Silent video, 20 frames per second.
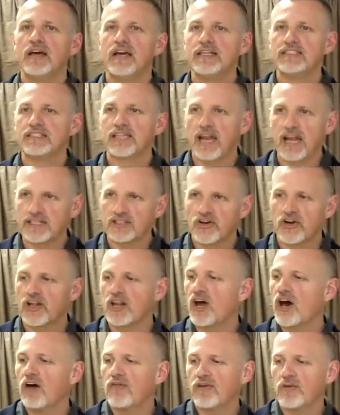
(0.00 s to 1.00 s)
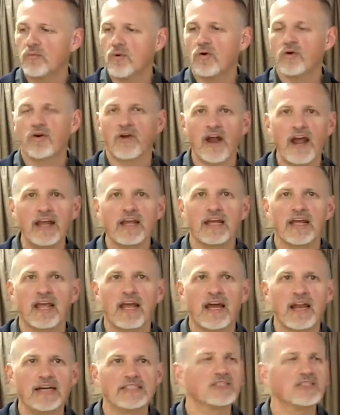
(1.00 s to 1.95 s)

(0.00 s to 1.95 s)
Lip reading: he said, I turn it off, it won't crank again.